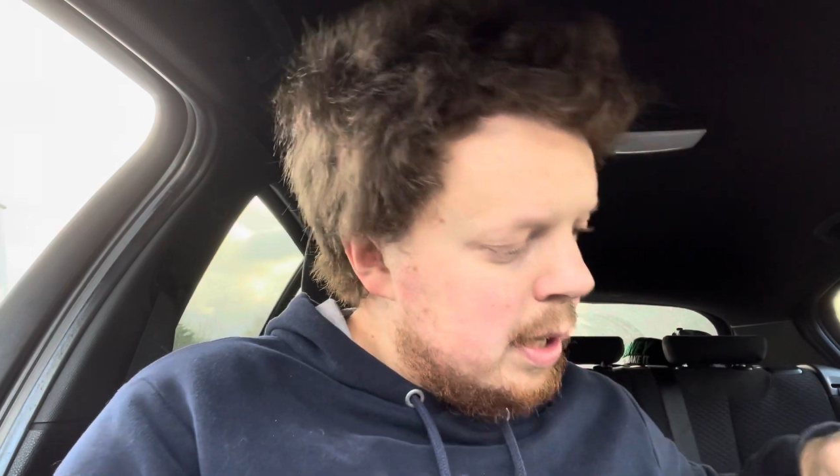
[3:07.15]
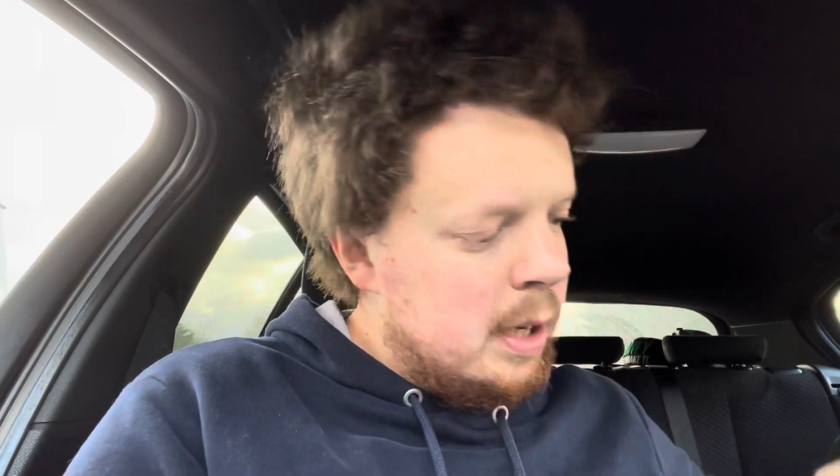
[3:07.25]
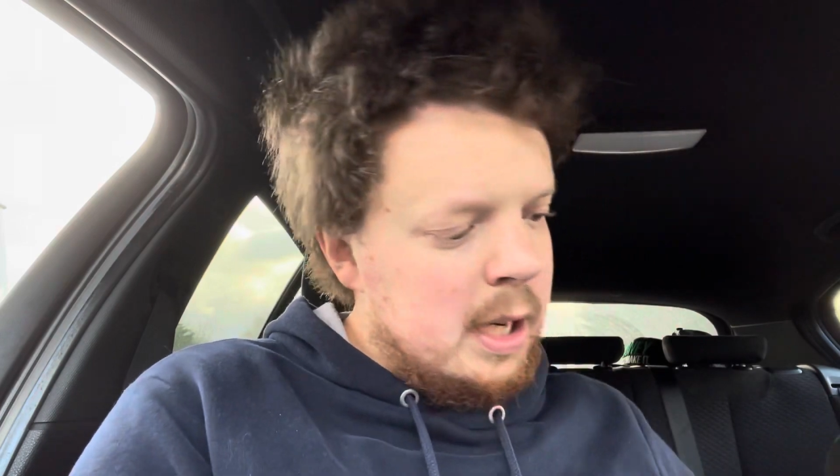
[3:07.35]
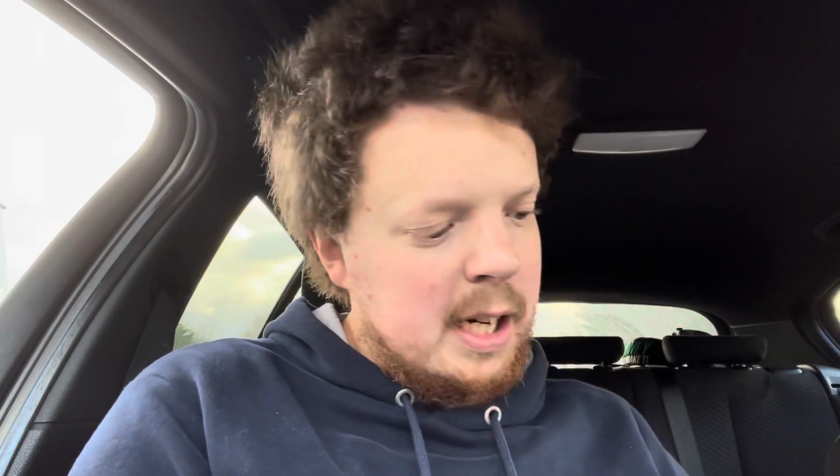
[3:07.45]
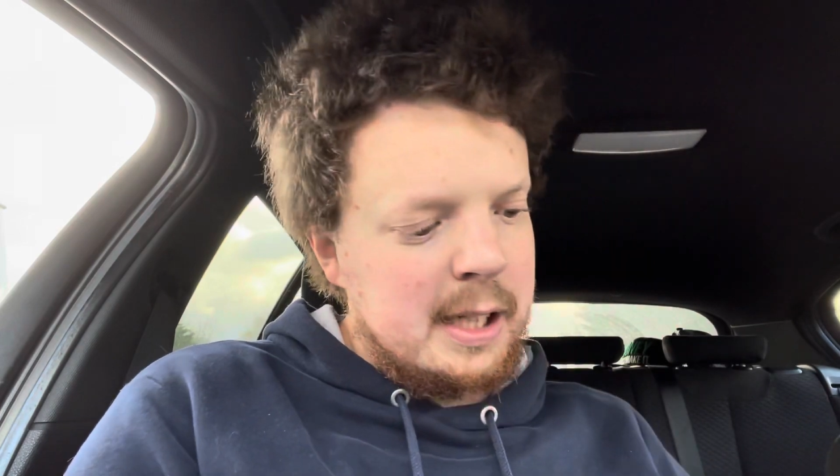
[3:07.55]

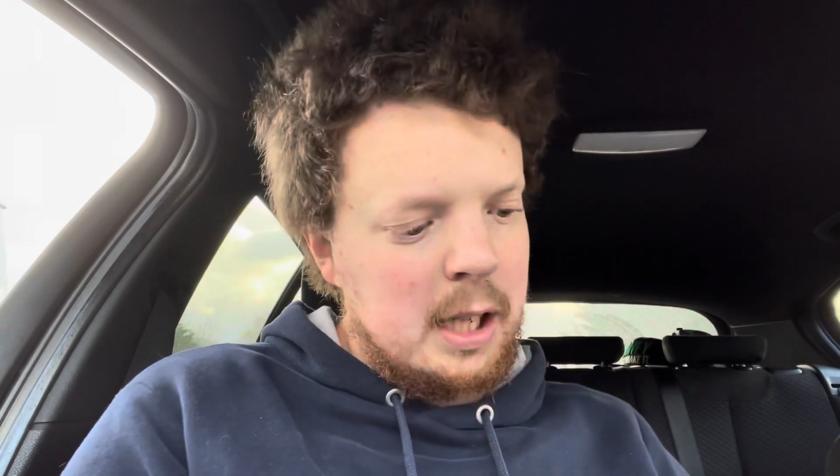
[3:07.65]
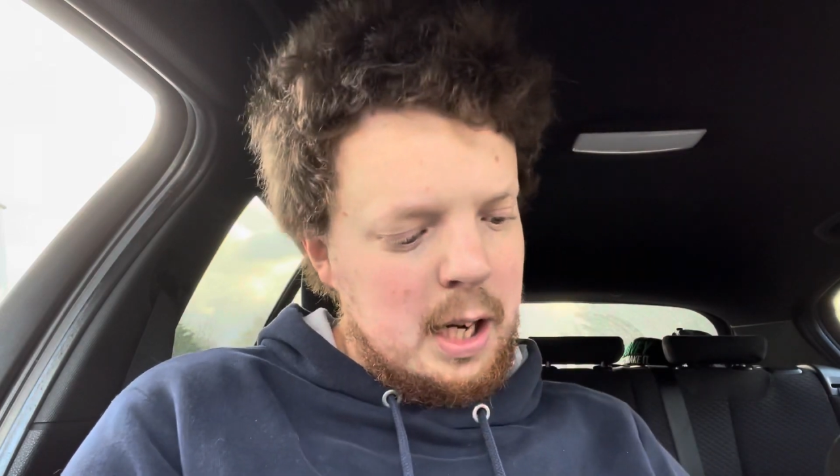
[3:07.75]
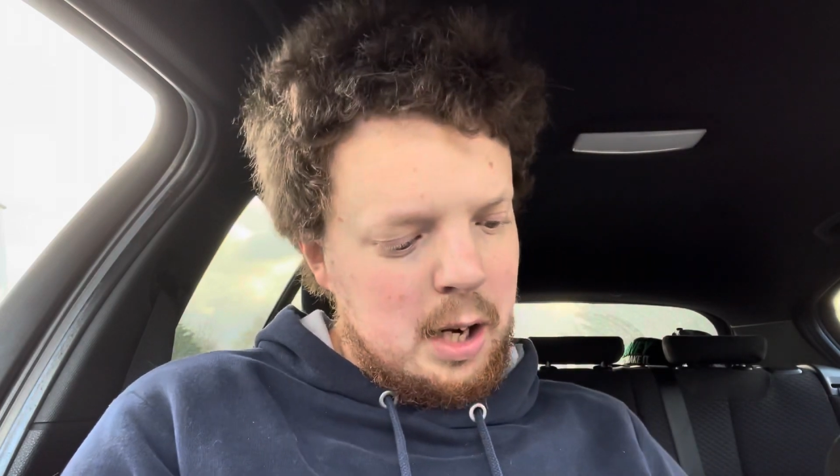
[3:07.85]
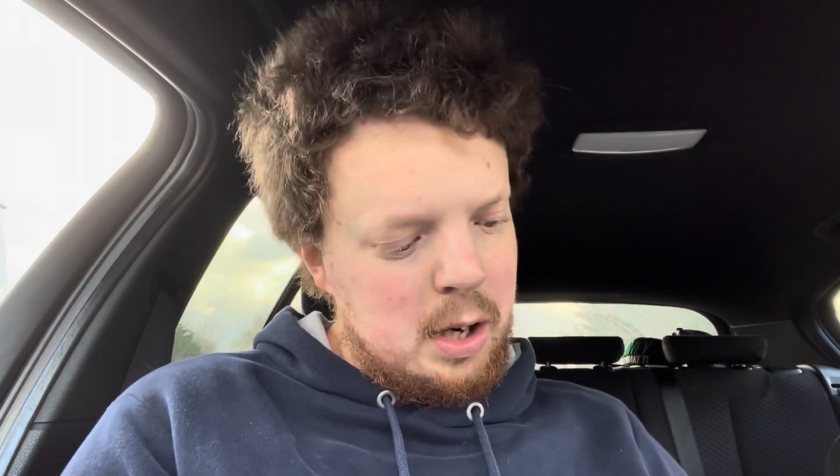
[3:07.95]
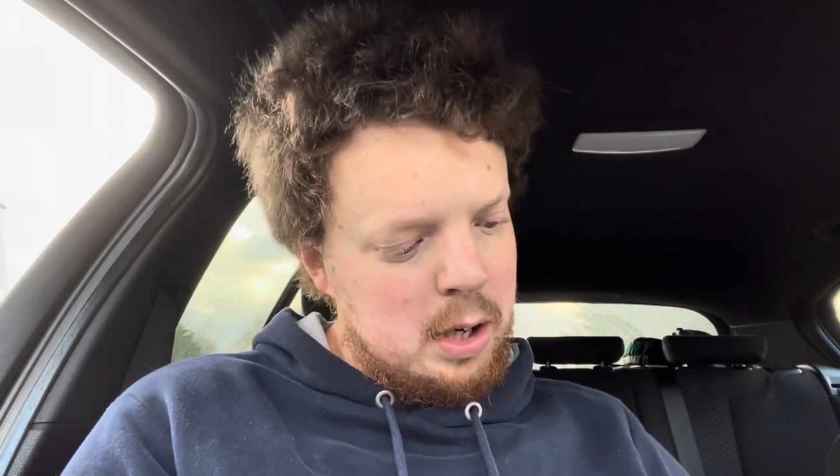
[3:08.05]
Next,
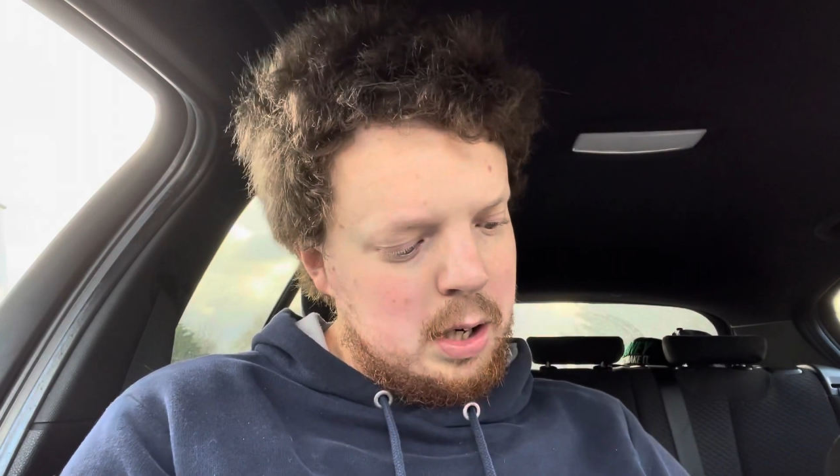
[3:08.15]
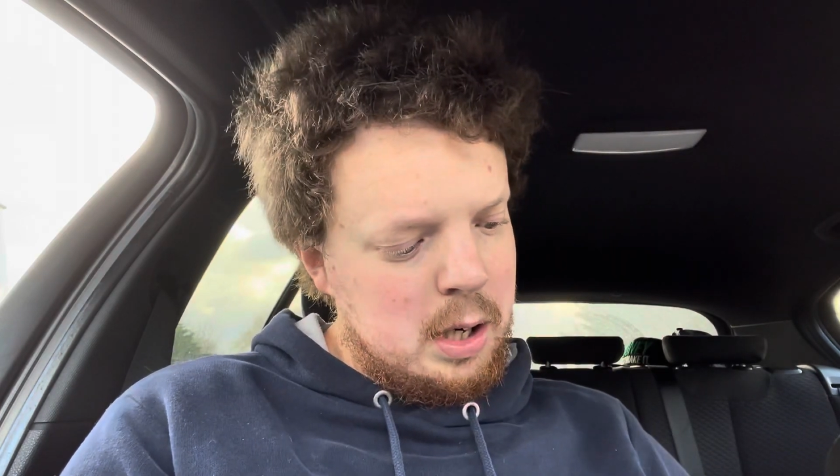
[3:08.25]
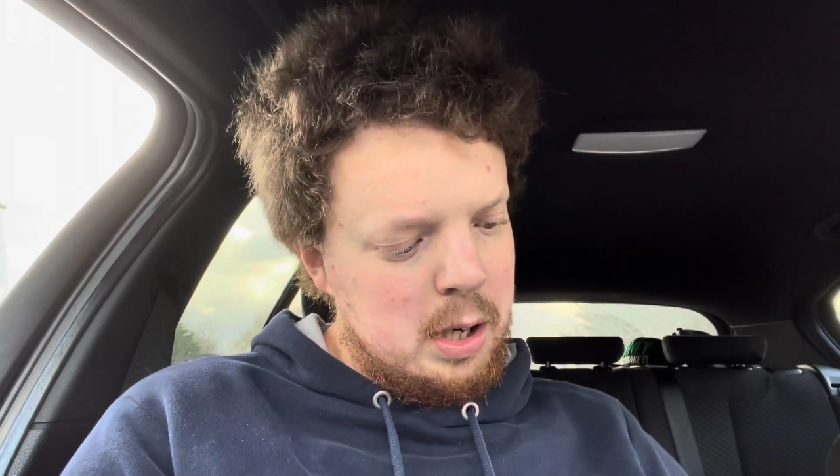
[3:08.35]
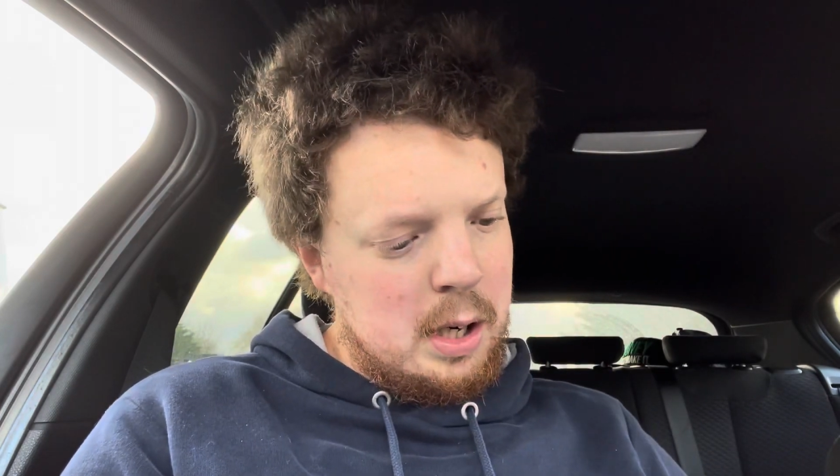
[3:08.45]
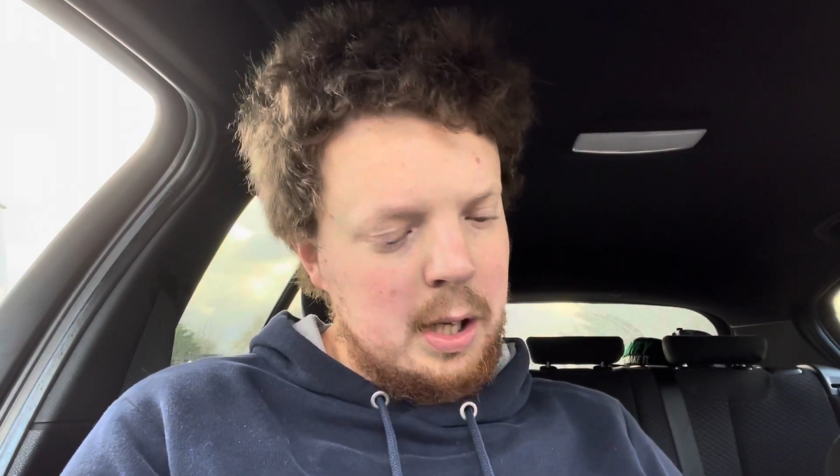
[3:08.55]
I
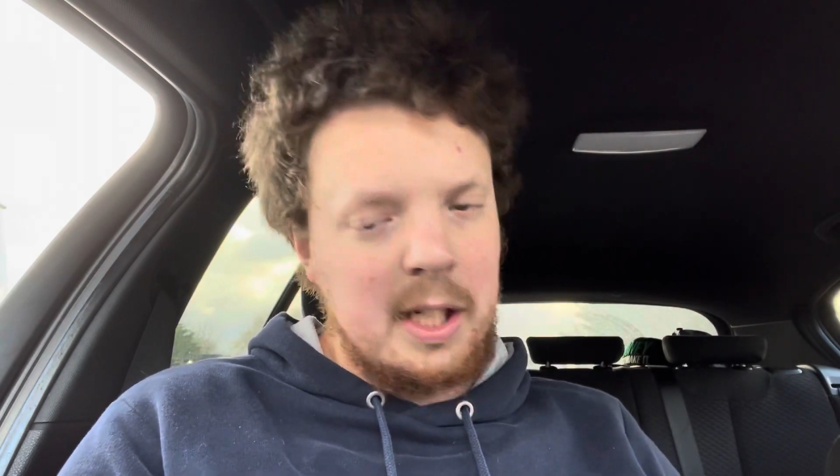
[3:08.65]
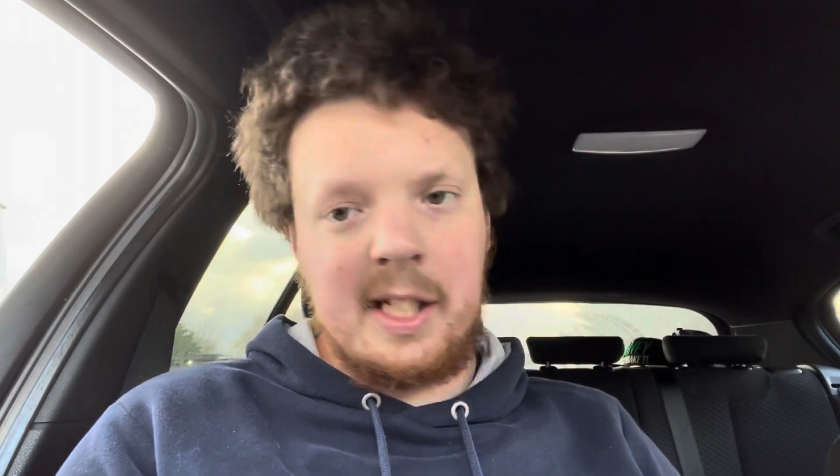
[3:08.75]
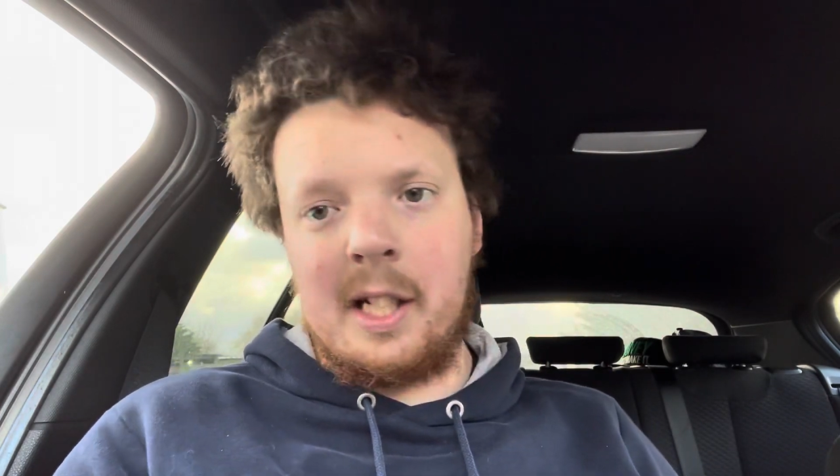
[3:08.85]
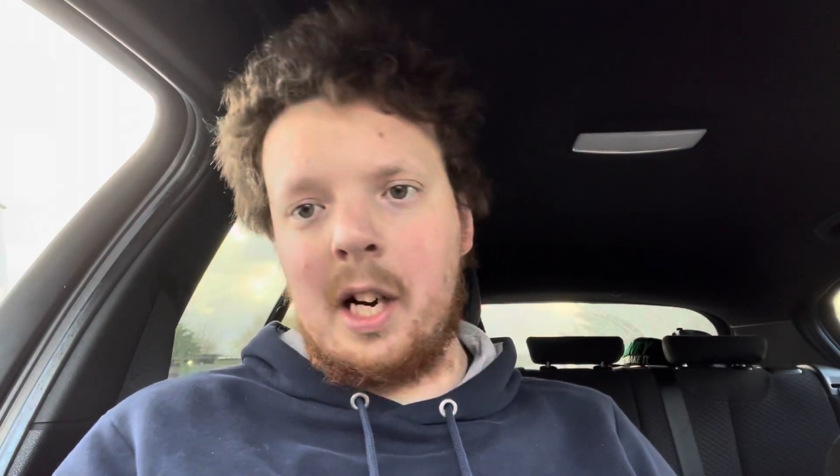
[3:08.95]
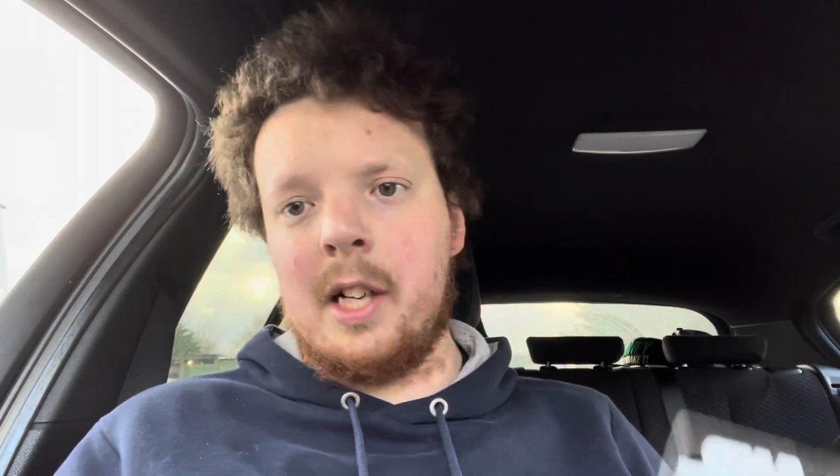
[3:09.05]
got
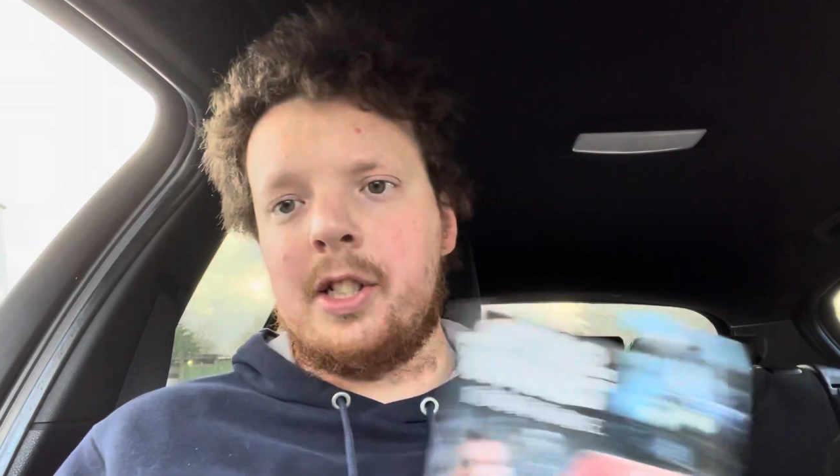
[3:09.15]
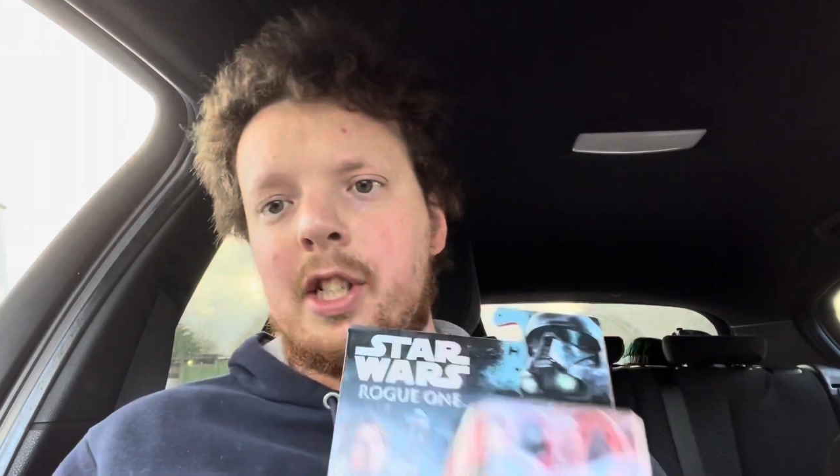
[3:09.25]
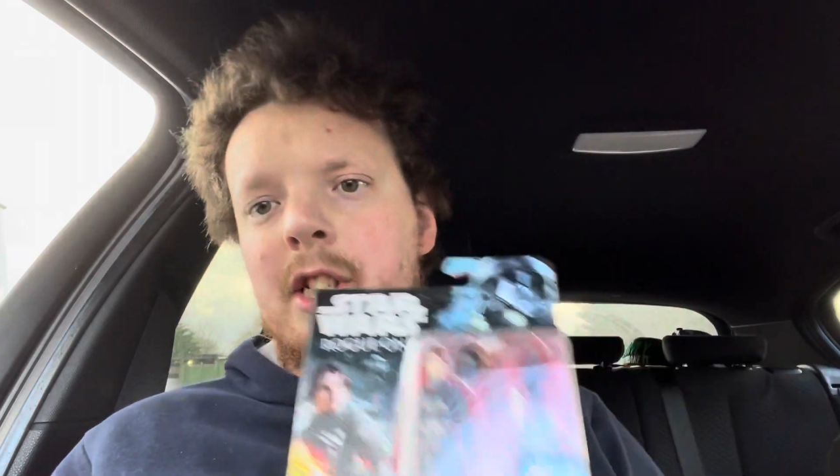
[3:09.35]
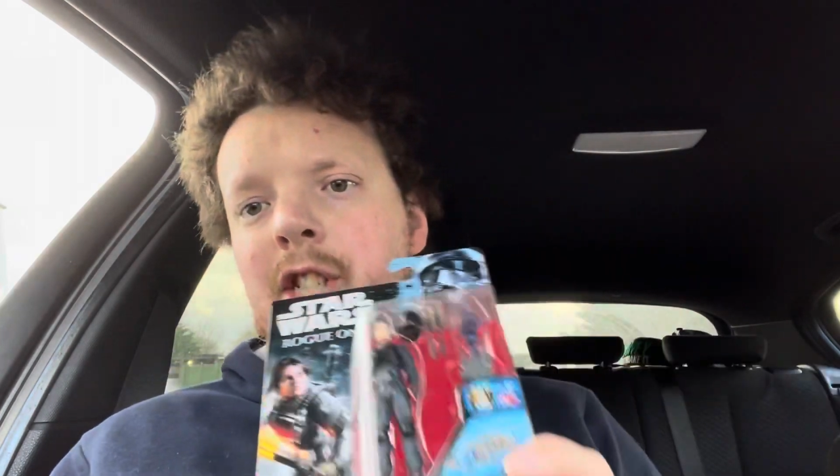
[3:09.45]
Sergeant